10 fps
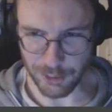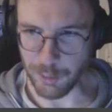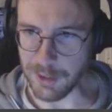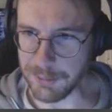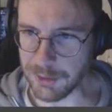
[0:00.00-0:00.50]
You
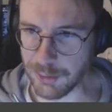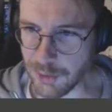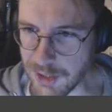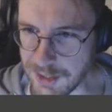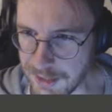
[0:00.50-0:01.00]
want me to
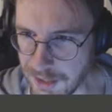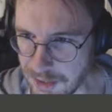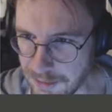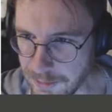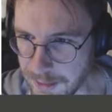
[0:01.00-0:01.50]
draw a
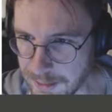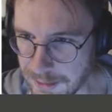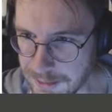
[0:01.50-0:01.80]
station wagon?